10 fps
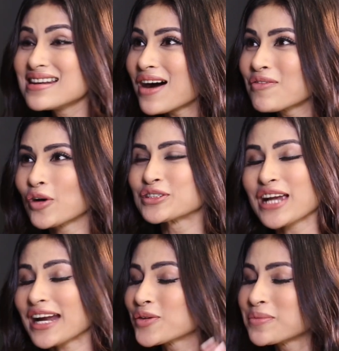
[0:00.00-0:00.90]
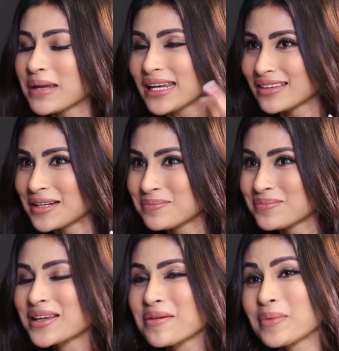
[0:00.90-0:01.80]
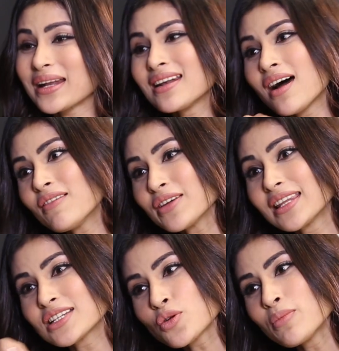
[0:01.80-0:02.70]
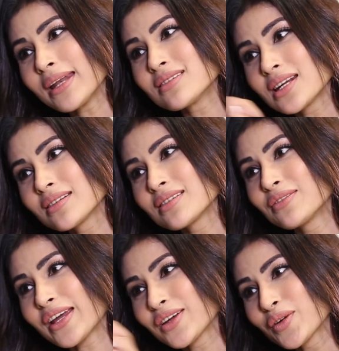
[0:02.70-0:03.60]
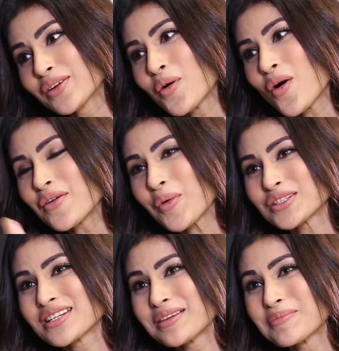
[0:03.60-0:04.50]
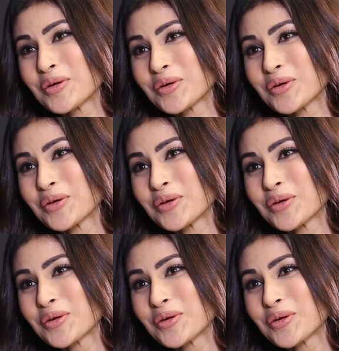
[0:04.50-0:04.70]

love watching. I don't make them, but I love it. They're so meditative. Like, you can go on watching them